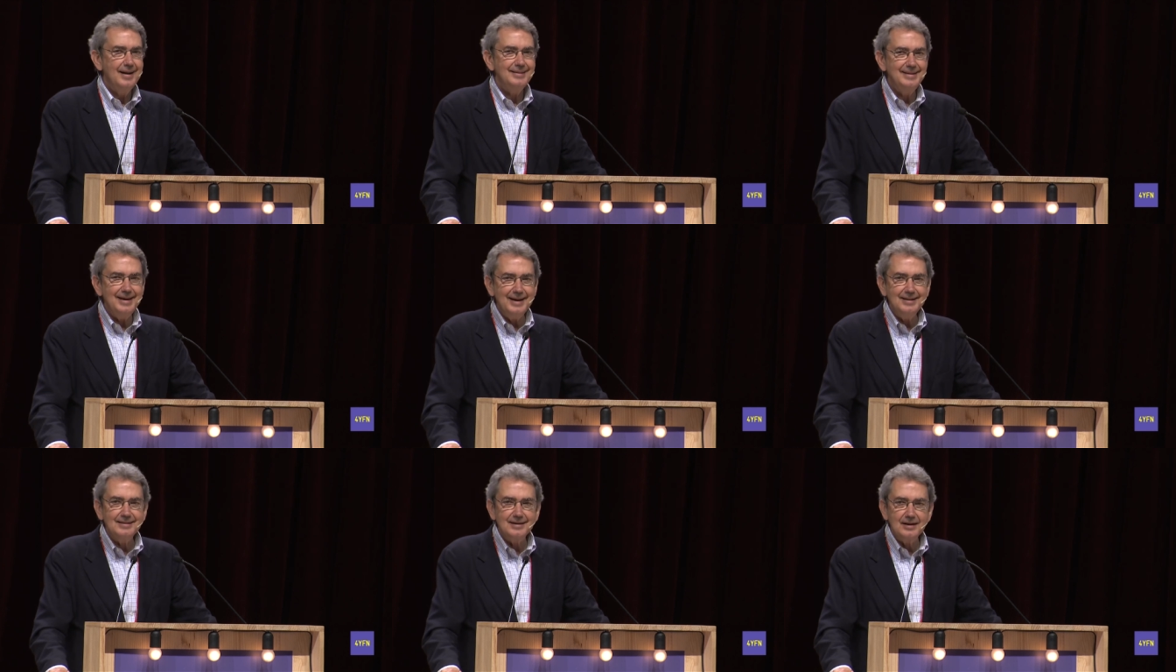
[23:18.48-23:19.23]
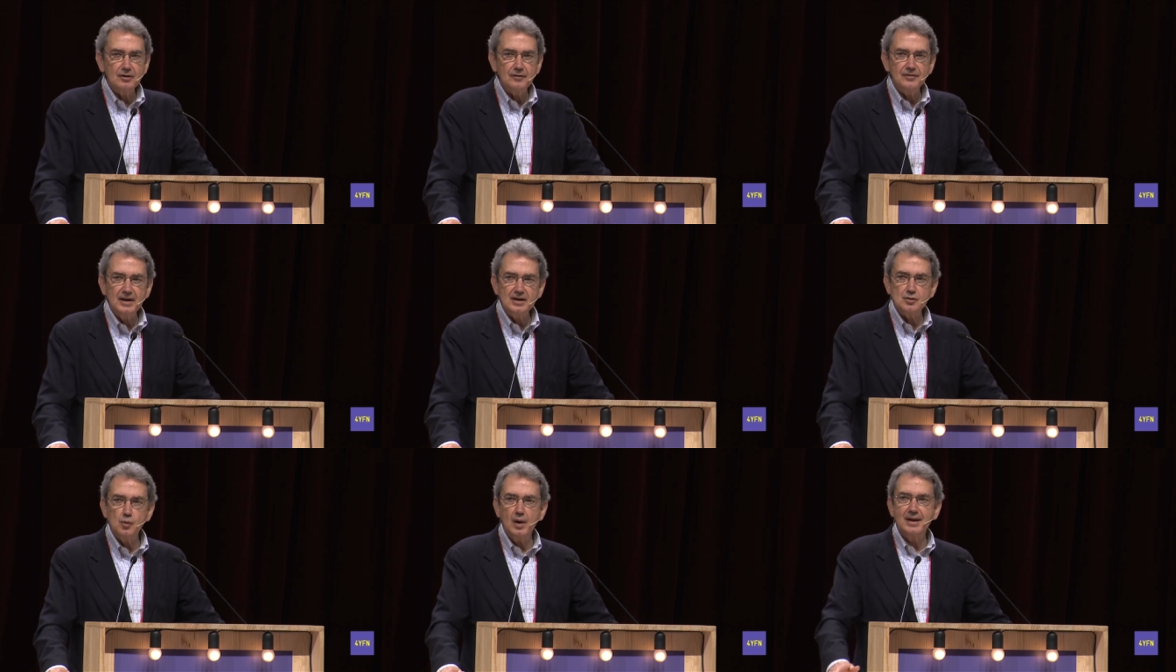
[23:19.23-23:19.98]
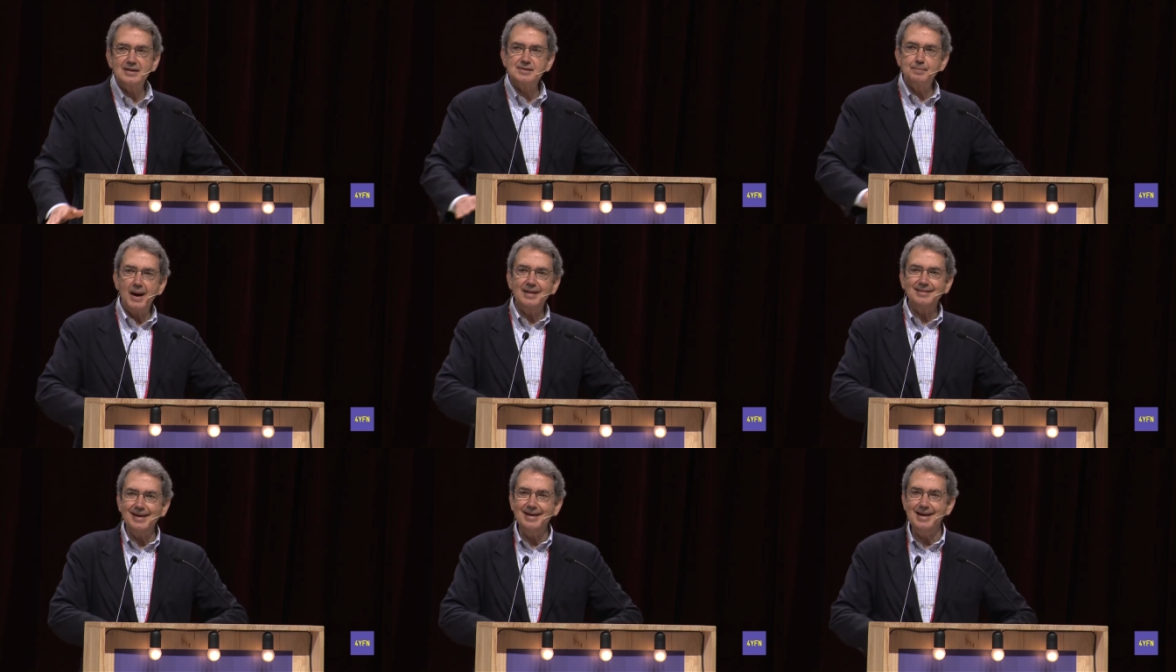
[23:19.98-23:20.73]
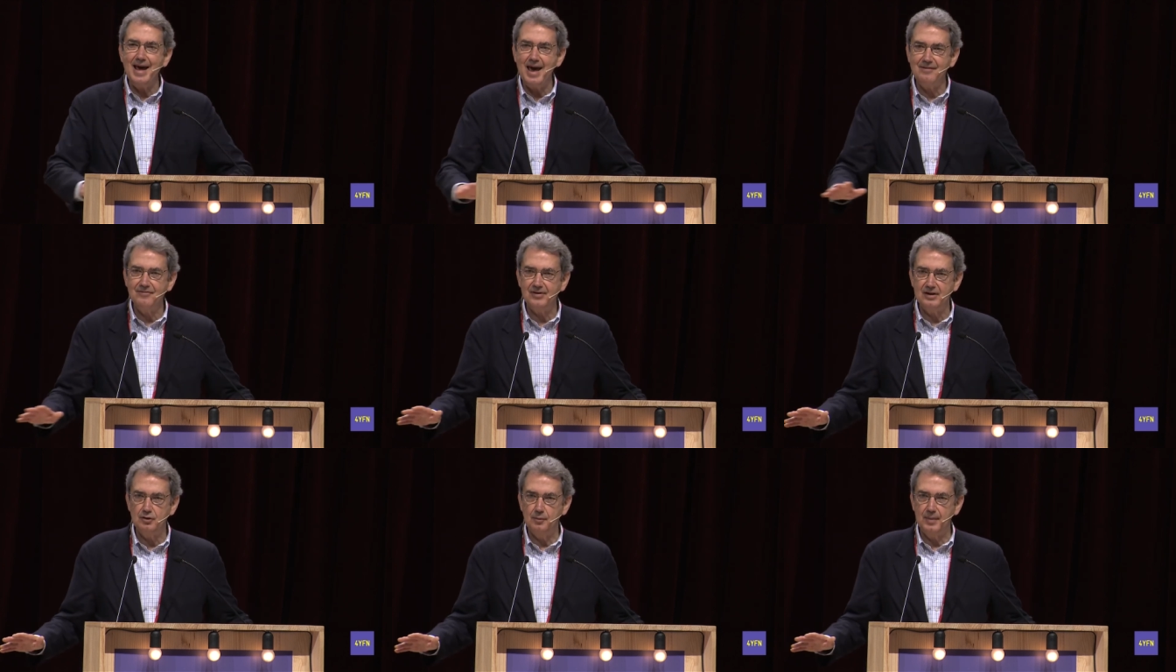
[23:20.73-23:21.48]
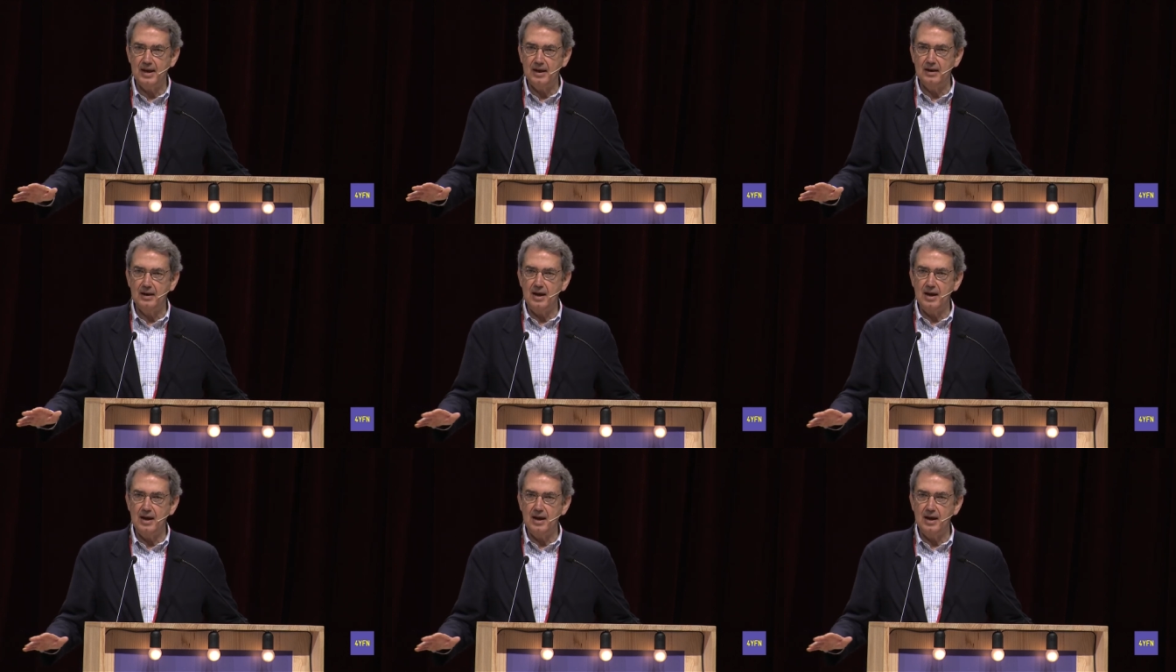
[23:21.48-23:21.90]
The Internet of Things will expand in every domain,